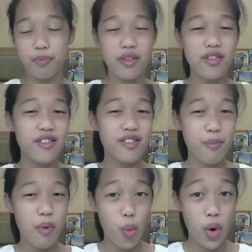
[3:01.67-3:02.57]
This is the
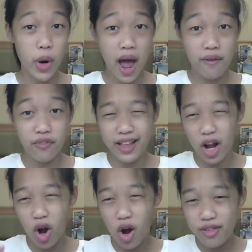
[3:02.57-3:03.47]
part where you have to
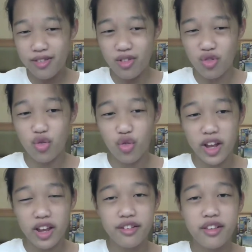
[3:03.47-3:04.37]

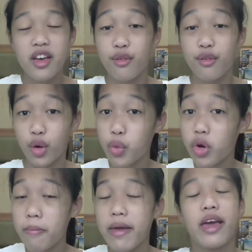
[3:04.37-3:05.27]
concentrate so you
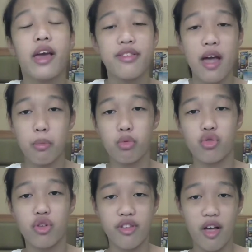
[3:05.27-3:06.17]
can make examples
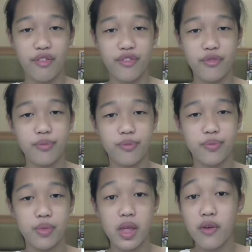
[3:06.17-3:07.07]
yourself
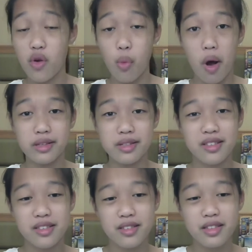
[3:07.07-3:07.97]
if you want.
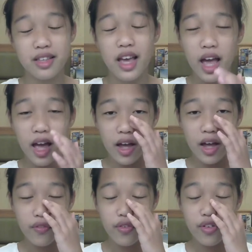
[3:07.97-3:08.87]

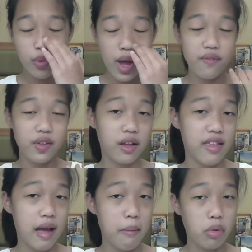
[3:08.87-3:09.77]
First, we have an
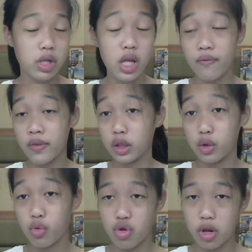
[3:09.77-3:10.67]
example of an
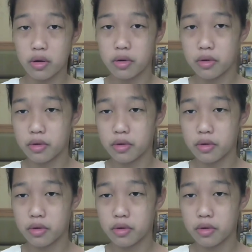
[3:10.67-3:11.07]
allusion.